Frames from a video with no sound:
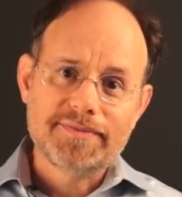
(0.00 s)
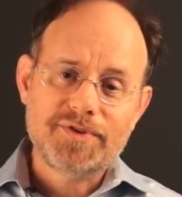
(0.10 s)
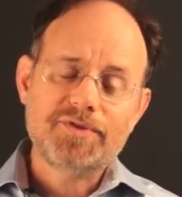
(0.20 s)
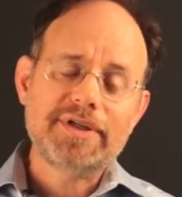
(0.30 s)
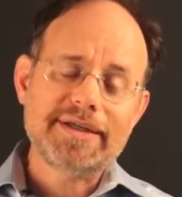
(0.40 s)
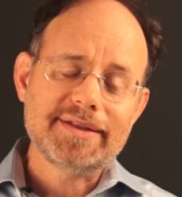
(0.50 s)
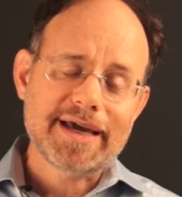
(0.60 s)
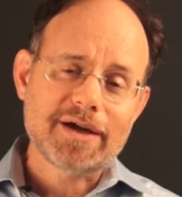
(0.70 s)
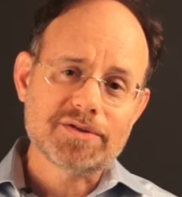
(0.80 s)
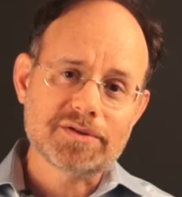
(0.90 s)

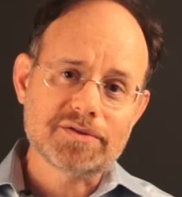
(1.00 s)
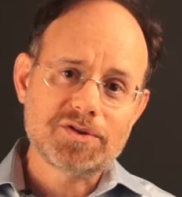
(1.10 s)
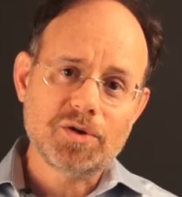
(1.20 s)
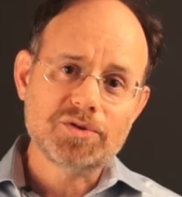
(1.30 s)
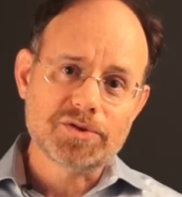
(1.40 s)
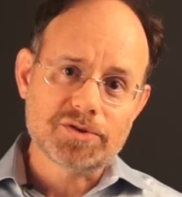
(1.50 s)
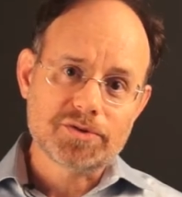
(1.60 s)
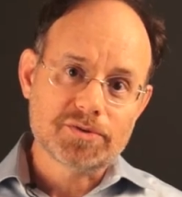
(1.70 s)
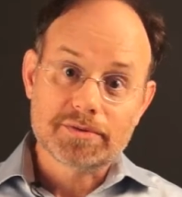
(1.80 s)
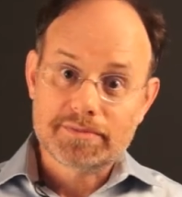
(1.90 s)
15,000
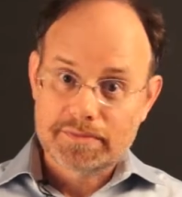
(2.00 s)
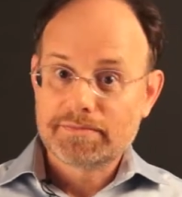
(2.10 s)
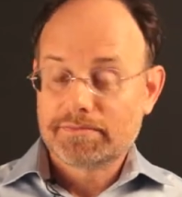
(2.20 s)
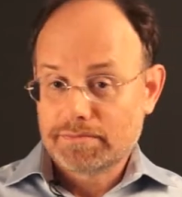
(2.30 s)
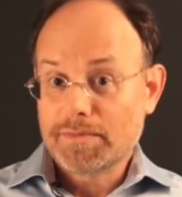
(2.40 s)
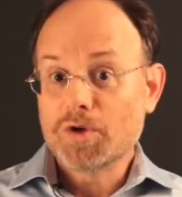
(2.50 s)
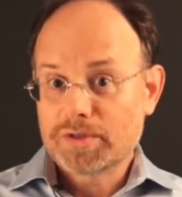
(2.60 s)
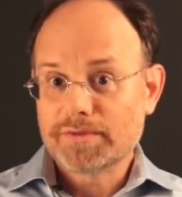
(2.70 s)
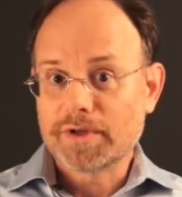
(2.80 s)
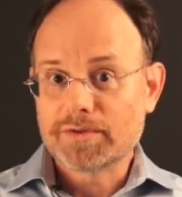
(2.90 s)
soldiers, or
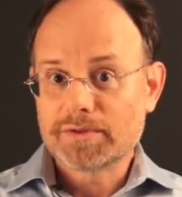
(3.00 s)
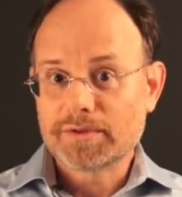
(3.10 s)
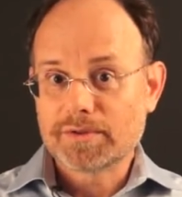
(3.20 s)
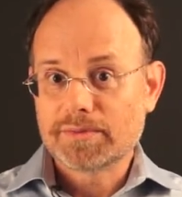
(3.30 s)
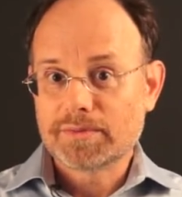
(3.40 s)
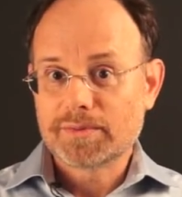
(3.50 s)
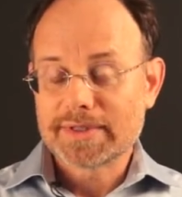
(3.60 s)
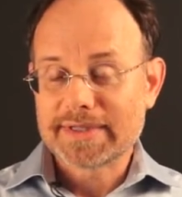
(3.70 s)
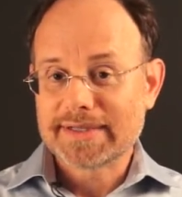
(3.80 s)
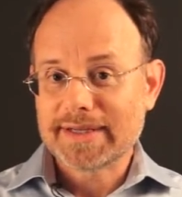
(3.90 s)
most of those who
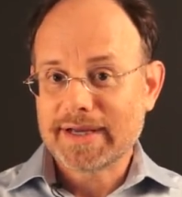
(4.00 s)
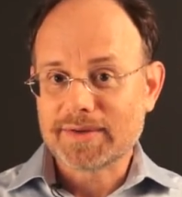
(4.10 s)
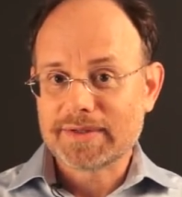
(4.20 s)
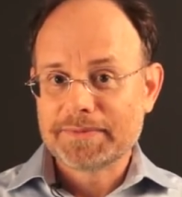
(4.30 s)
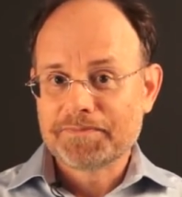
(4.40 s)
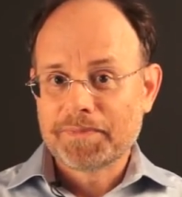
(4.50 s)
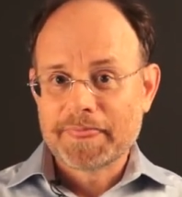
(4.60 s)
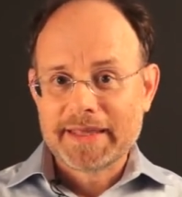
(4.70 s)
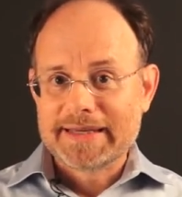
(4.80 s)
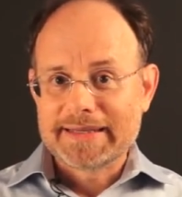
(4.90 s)
were sent out.
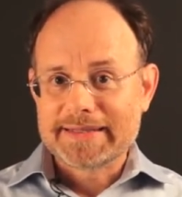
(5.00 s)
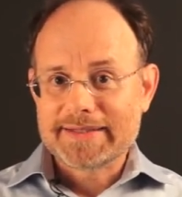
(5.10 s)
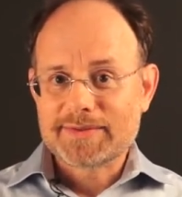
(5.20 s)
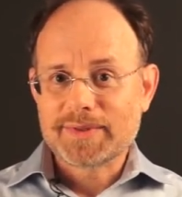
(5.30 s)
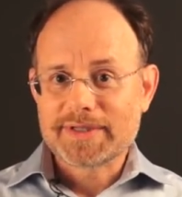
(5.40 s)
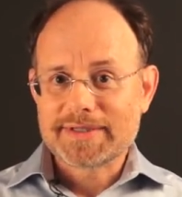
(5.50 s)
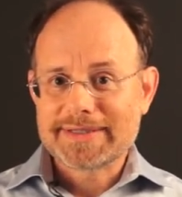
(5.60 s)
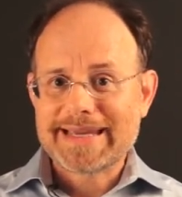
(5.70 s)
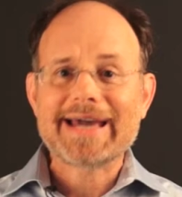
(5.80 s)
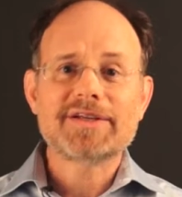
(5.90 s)
This
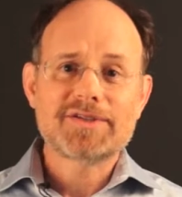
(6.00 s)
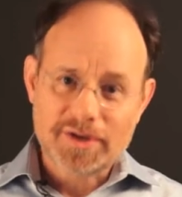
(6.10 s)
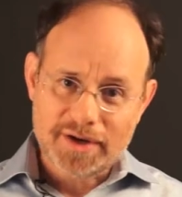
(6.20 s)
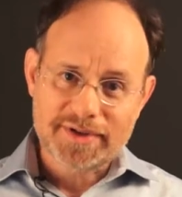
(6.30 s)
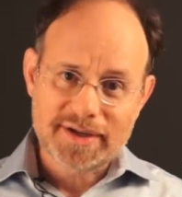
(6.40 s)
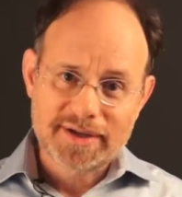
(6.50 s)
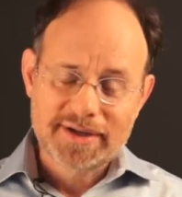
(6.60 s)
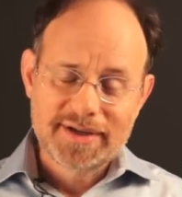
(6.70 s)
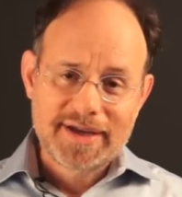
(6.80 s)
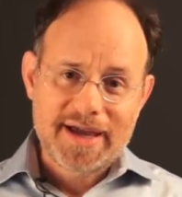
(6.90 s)
was catastrophic.
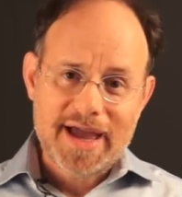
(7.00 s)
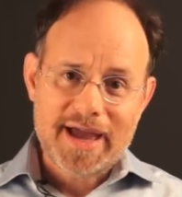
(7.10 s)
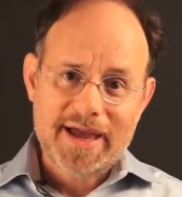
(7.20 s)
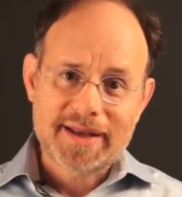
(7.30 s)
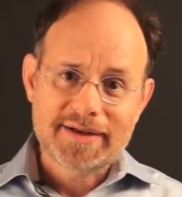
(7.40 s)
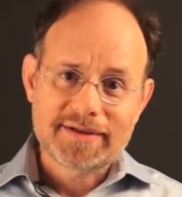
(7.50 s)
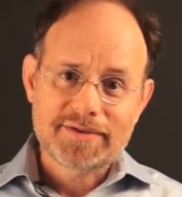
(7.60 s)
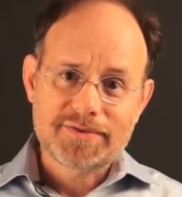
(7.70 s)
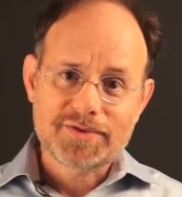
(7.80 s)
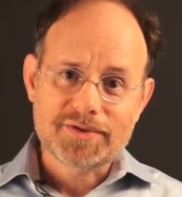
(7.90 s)

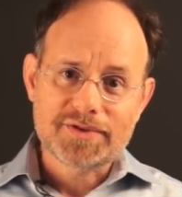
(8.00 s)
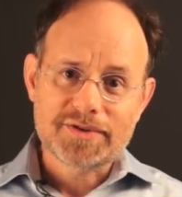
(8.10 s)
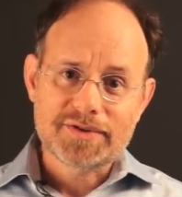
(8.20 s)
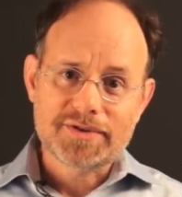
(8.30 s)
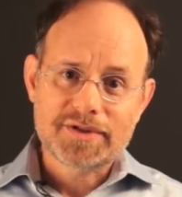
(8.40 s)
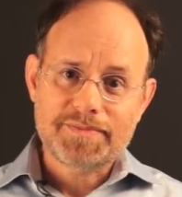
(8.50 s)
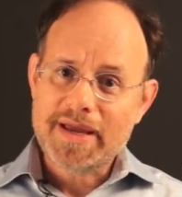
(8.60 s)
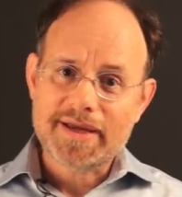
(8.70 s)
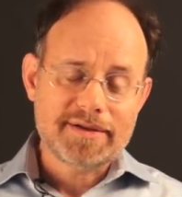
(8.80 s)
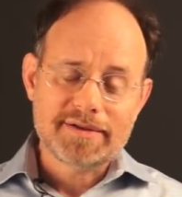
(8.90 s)
And for
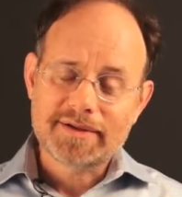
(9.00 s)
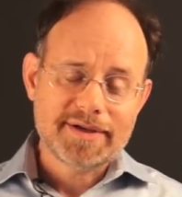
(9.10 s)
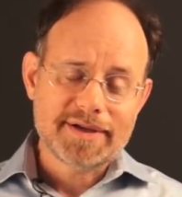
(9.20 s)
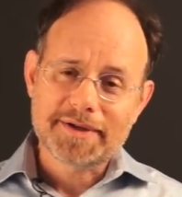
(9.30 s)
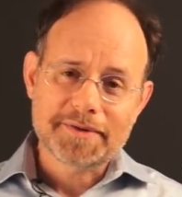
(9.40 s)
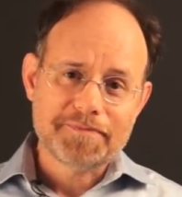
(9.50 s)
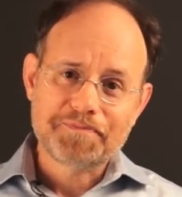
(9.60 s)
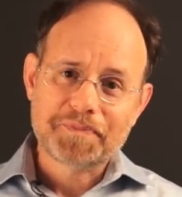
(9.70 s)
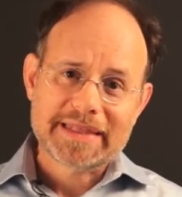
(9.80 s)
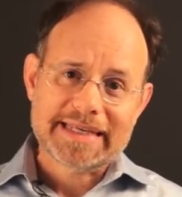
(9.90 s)
Spain,
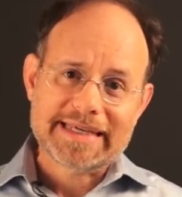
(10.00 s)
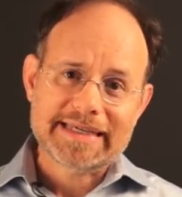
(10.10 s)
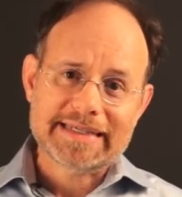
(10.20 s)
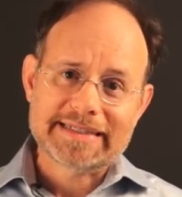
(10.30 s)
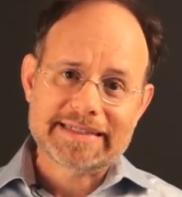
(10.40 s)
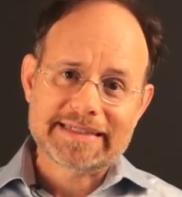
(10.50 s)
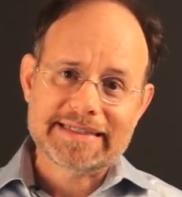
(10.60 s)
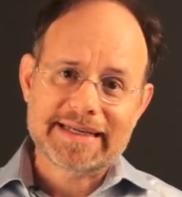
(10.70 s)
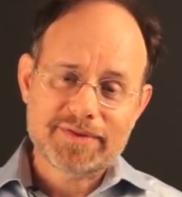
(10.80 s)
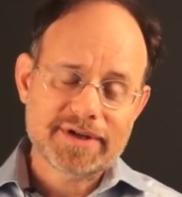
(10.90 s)
the kings
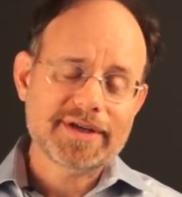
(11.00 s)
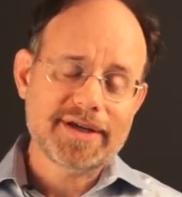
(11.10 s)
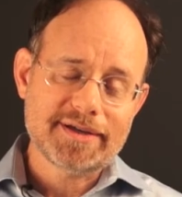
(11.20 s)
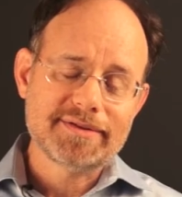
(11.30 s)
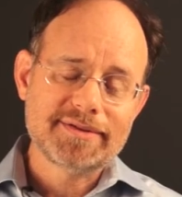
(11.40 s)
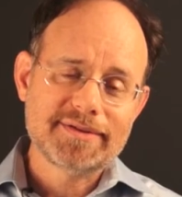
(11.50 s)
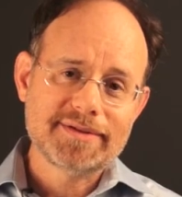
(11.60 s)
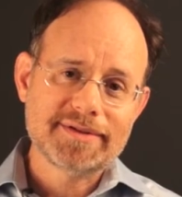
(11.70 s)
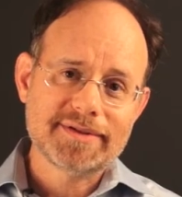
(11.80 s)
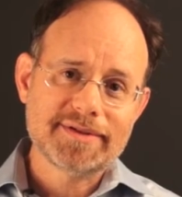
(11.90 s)
never again
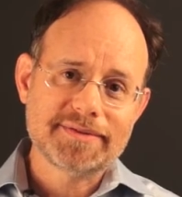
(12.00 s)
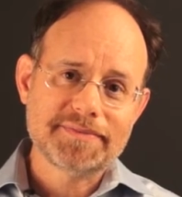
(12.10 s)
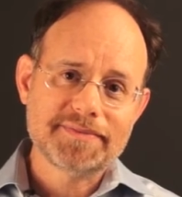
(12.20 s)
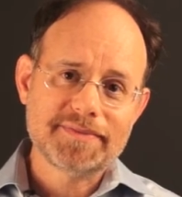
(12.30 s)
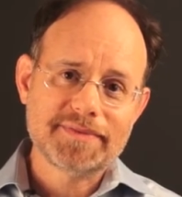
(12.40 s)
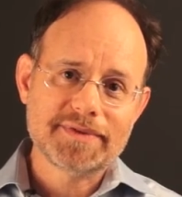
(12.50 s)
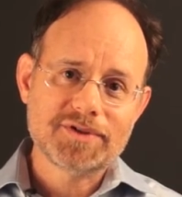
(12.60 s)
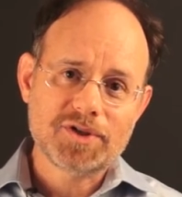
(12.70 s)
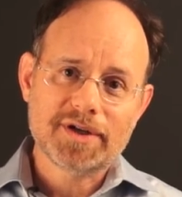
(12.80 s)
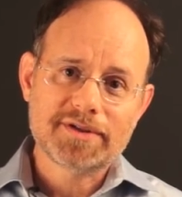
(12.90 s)

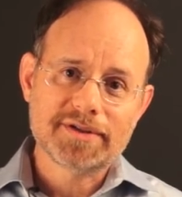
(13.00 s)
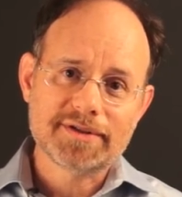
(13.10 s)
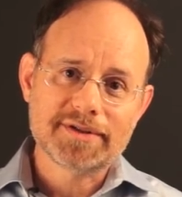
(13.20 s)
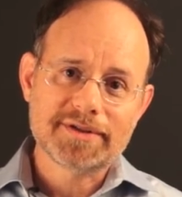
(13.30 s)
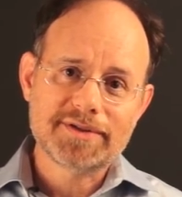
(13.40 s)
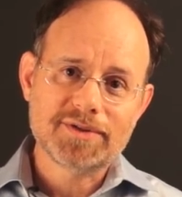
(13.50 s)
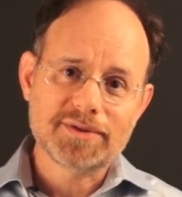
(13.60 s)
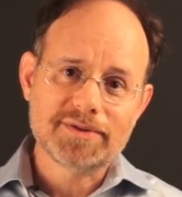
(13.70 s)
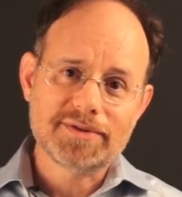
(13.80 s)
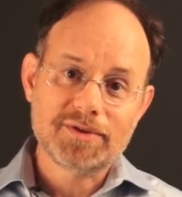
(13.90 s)
sought to
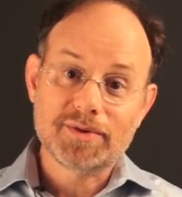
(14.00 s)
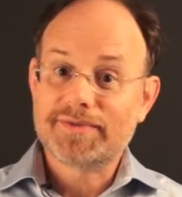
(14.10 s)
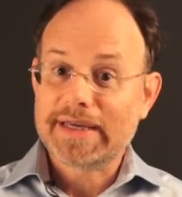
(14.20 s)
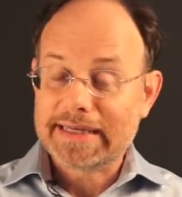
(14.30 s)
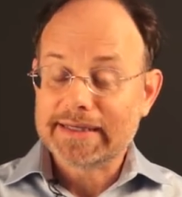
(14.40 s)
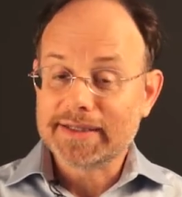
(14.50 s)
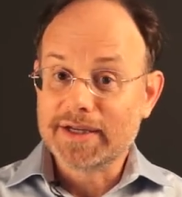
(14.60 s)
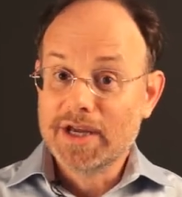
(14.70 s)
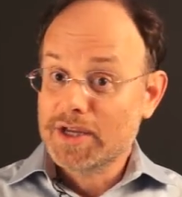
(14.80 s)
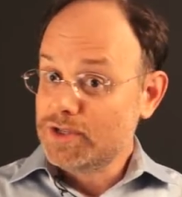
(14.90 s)
invade
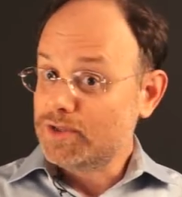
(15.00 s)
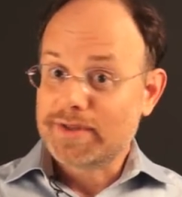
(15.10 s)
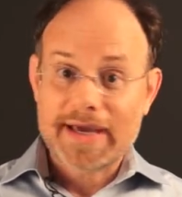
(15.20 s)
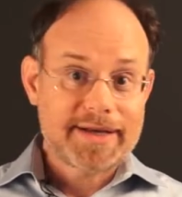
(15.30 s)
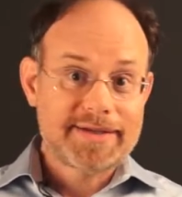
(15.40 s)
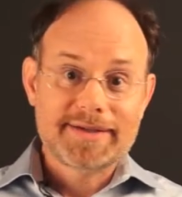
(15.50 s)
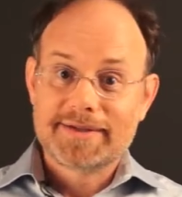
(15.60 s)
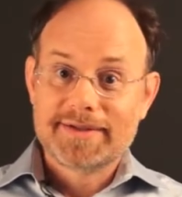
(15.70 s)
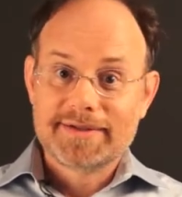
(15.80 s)
England. So that